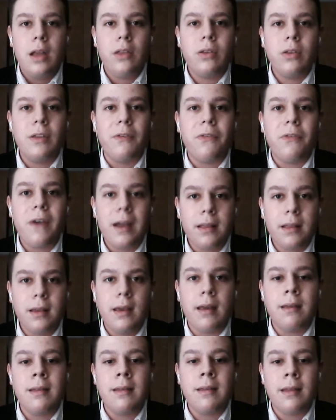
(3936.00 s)
to the fight
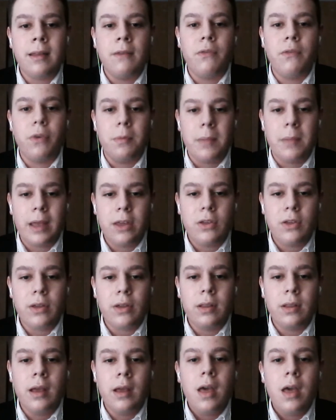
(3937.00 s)
against
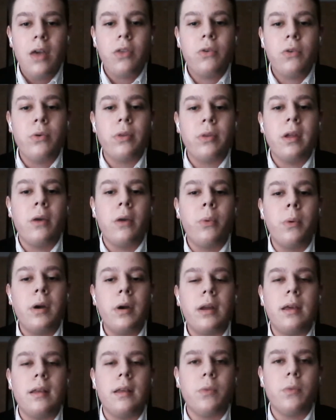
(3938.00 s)
disinformation through their
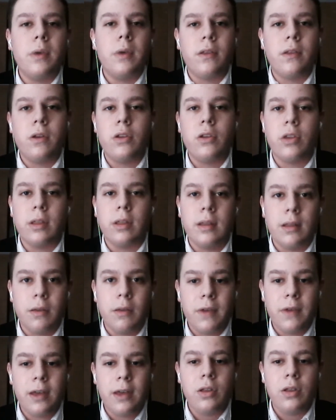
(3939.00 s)
work in research and
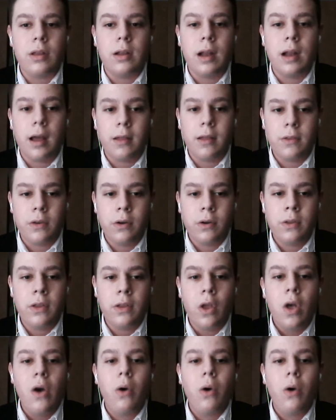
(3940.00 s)
innovation clusters,